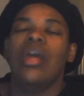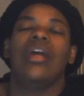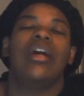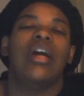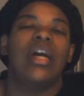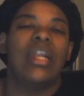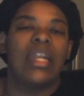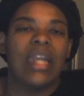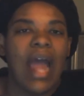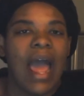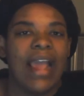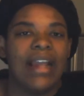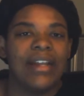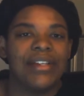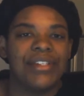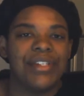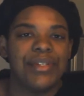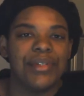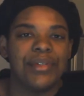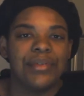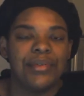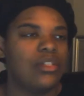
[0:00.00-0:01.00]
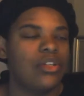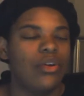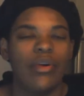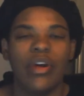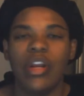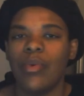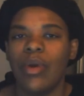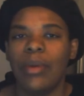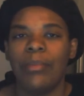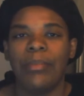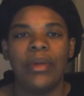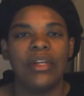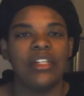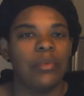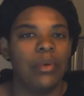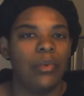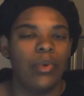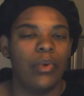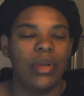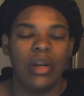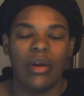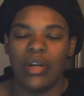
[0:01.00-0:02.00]
Good night. So anyway,
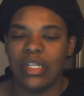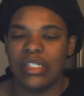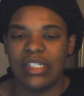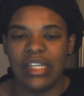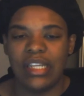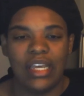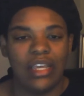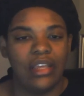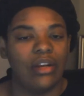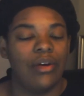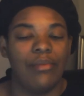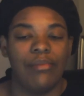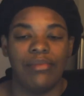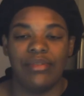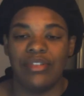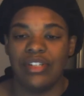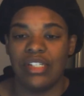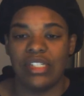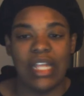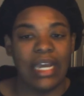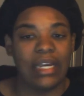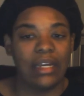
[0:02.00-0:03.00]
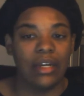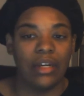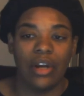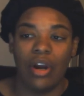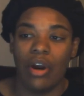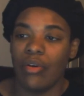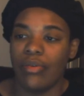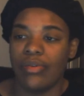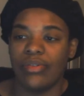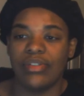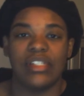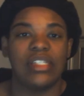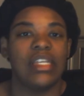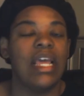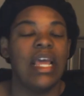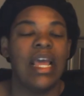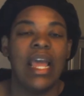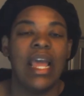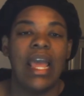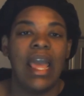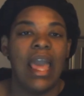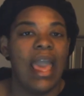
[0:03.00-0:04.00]
Benjamin went on to say, you know, but just like a curse
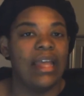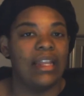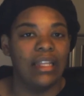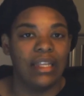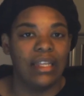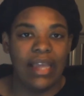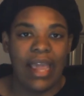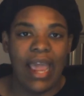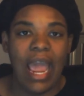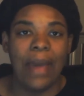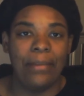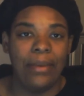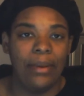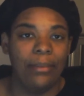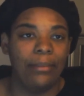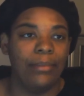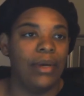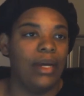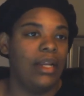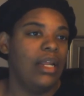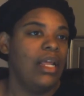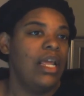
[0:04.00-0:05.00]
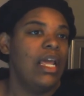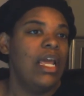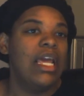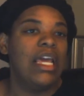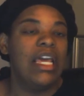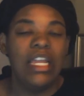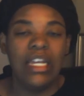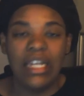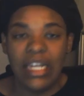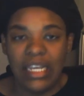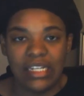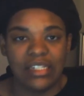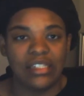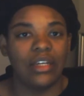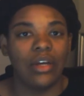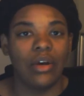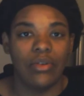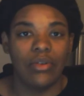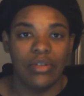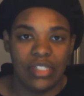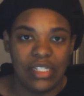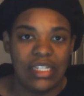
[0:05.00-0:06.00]
at the cabin, but he needs to
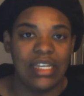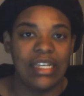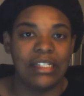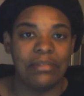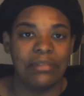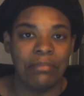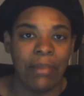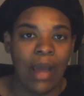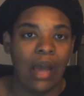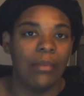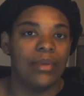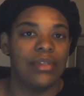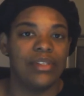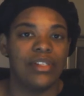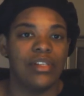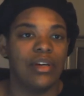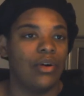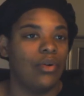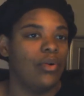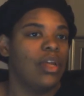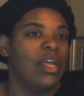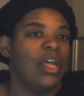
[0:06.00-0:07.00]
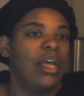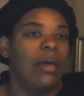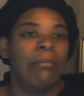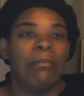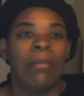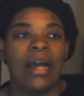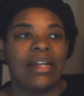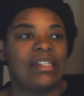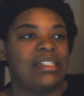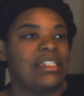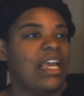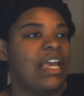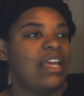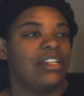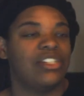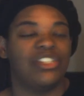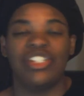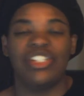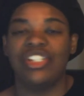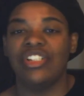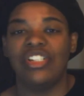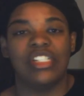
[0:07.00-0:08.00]
go see his mama. So
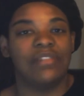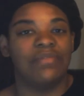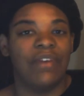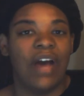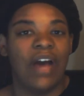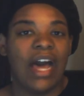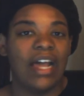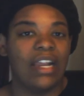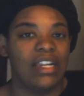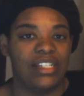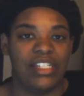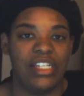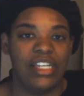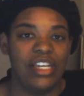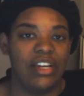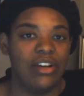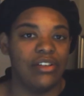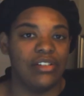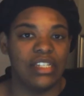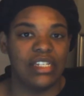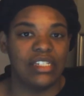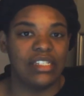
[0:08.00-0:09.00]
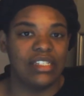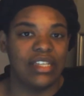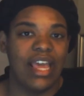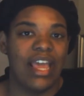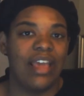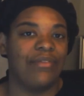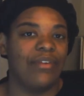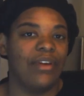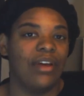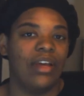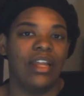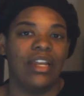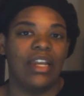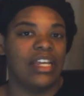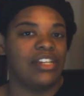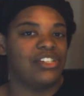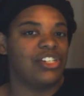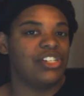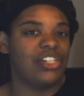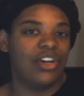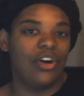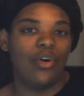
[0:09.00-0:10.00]
Montana, she just volunteers Xavier, and
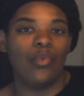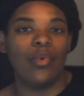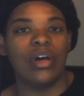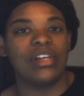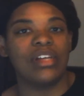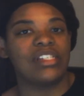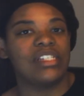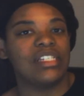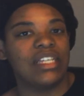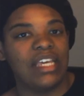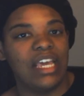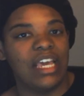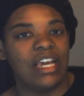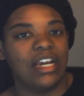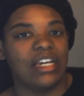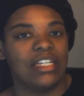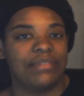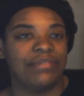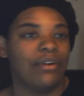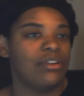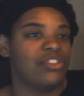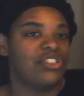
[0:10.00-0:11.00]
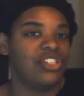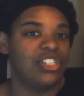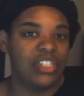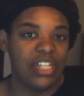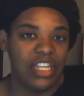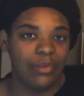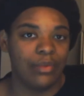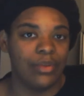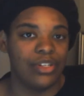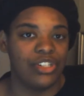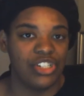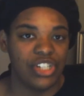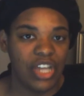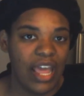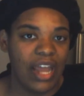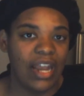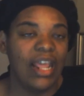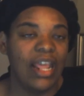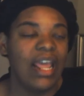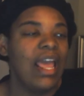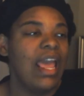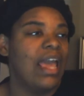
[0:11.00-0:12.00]
then she go once again, because first she did it with
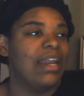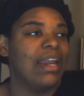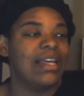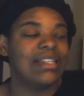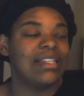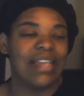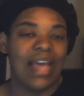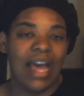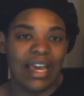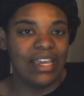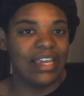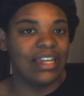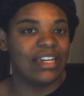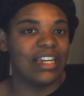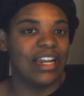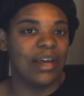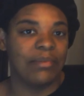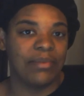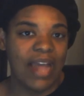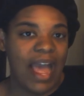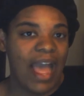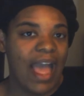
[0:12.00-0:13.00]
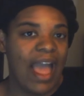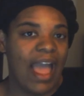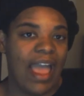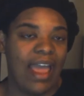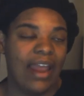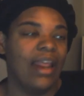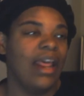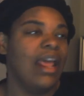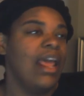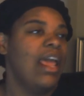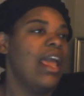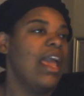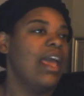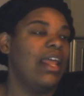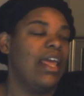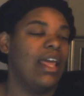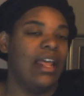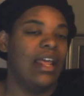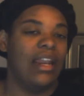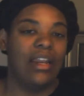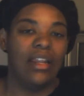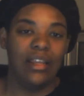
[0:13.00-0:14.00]
Chet, and that's he ended up dying. And
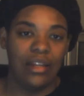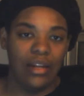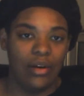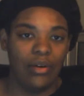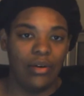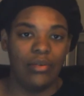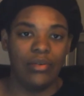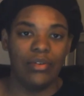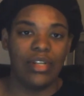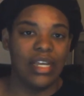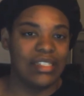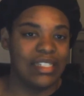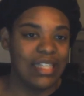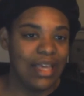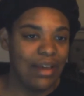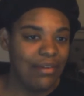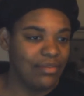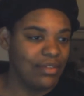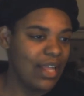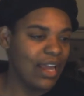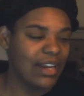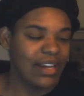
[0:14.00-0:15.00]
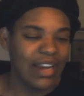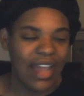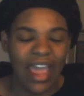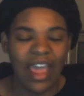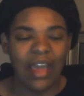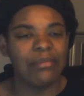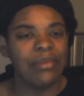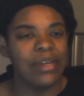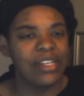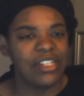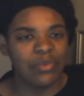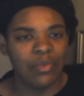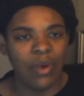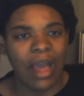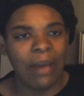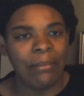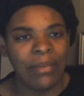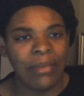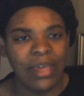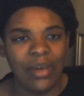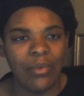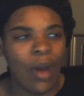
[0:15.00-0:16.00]
then, you know, Xavier's like, damn, bitch,
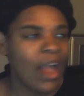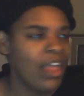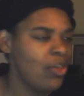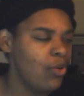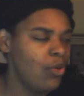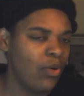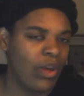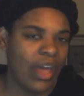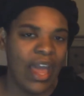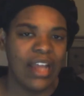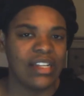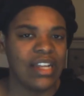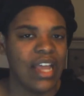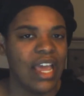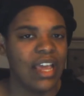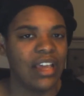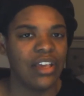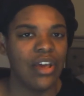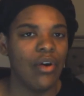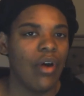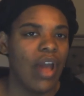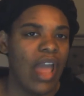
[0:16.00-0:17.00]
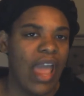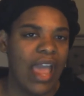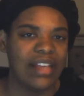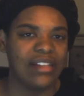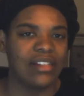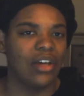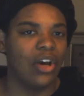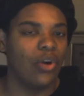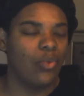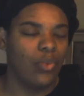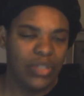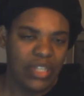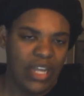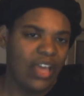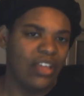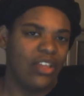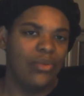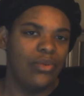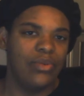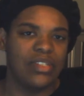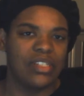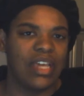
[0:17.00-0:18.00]
why me? Why you can't take your ass and go, what the
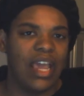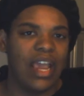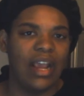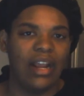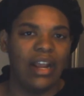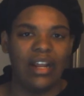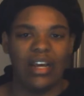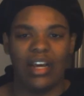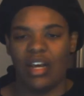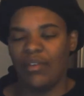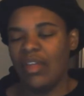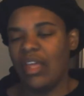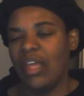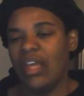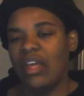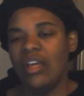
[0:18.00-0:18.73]
hell you scared of?